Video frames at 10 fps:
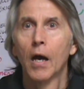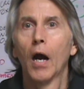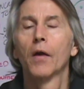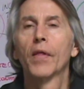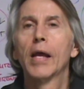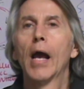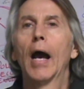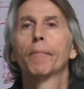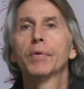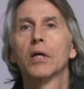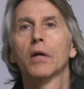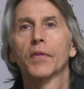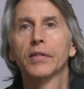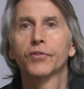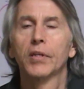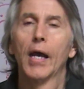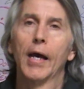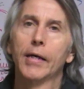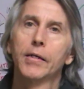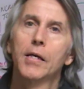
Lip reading: Are they happy or are they sad?